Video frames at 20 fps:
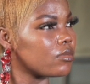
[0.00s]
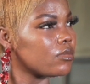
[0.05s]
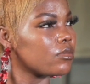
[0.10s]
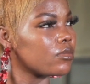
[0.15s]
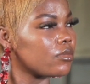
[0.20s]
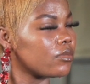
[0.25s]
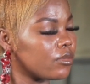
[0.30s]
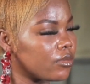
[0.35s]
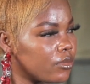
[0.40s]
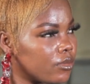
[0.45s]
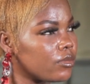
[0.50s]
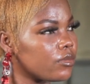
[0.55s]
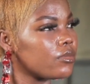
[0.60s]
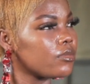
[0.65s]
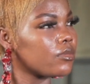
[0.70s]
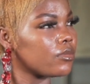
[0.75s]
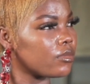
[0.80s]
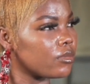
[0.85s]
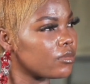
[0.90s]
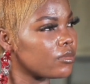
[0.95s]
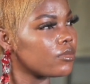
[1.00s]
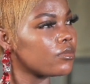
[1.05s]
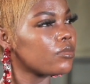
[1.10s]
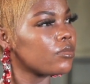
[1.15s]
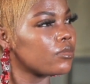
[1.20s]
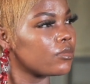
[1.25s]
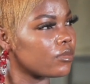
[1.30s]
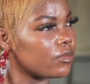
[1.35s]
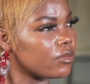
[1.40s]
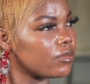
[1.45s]
live with it. You have no
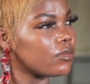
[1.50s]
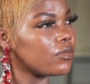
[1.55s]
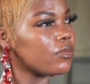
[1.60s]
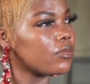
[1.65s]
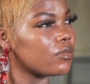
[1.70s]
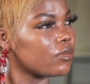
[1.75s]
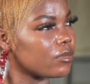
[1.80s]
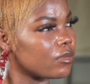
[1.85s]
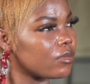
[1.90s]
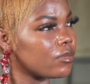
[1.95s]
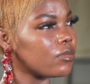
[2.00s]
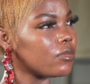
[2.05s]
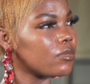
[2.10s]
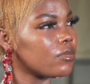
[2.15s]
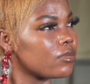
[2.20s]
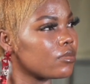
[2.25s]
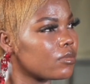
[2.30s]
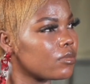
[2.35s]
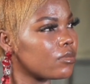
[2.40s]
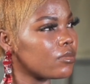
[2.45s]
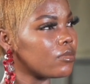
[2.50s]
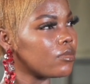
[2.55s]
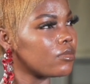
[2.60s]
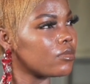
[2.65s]
choice. But then,